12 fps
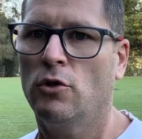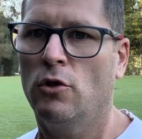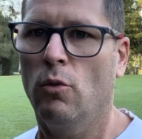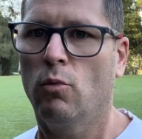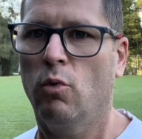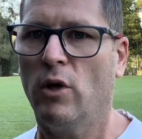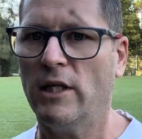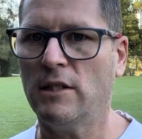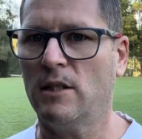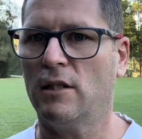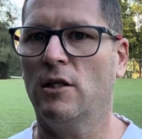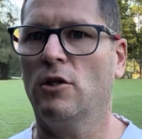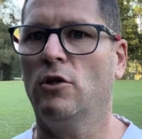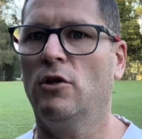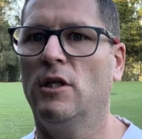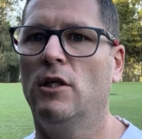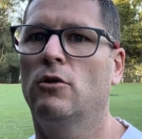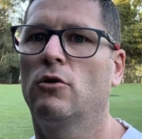What is it that you
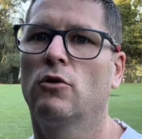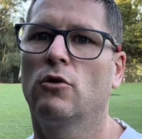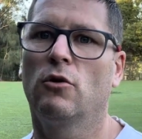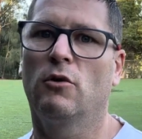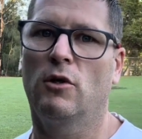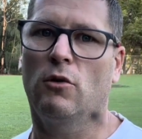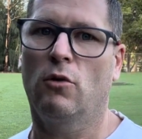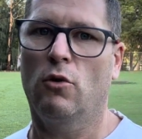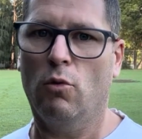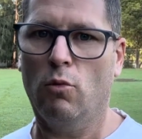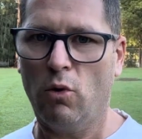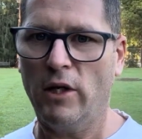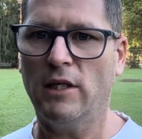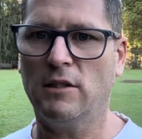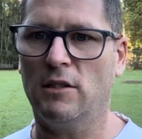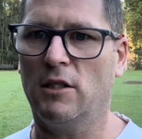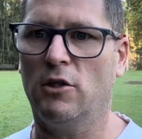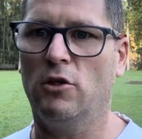need to do, or what is
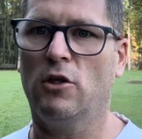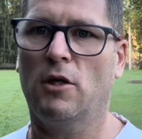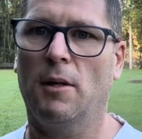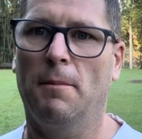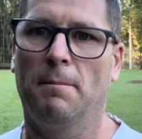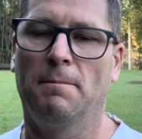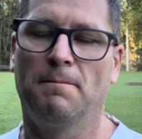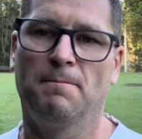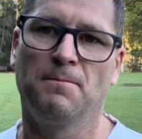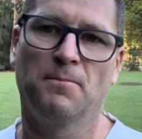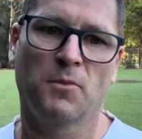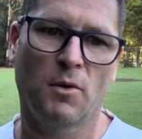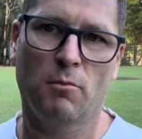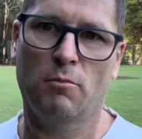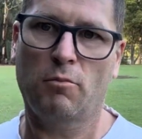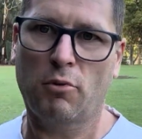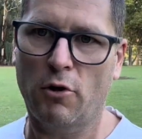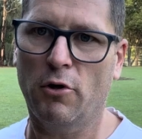it that you can
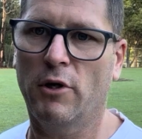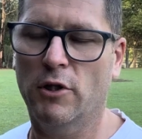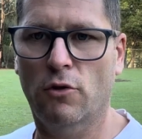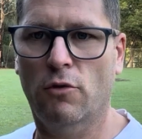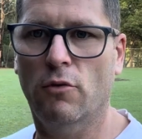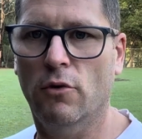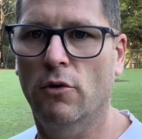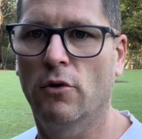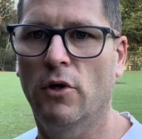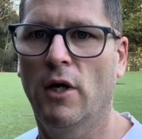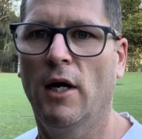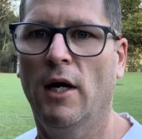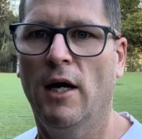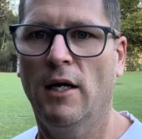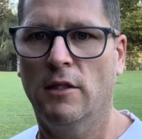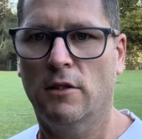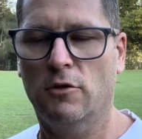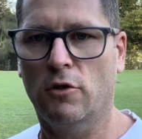progress through
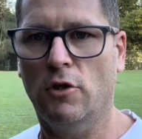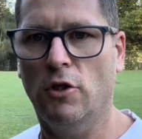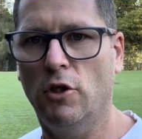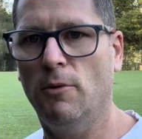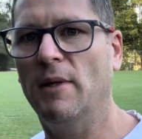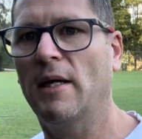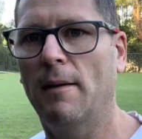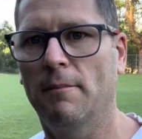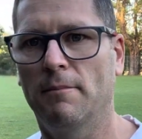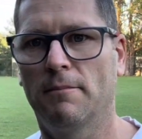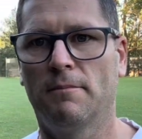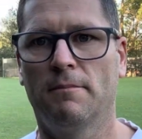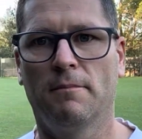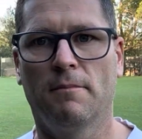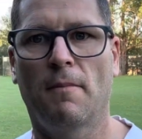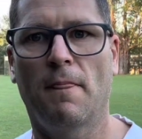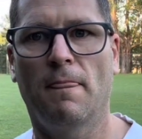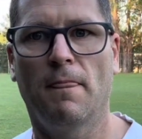so that you become
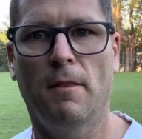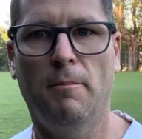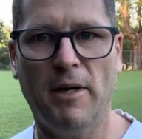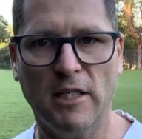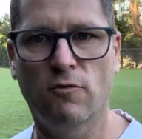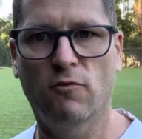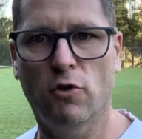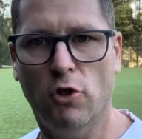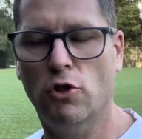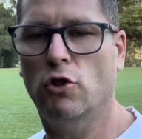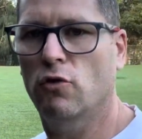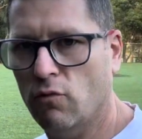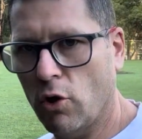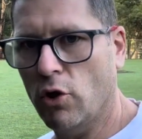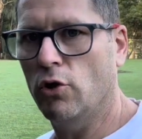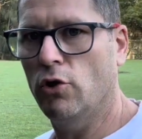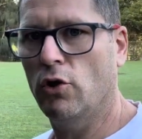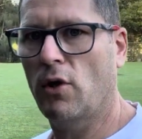the best version of what
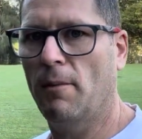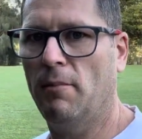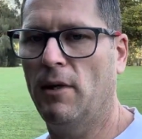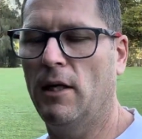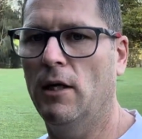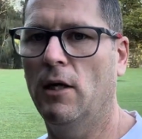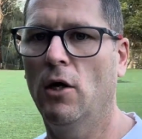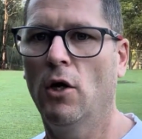you can be?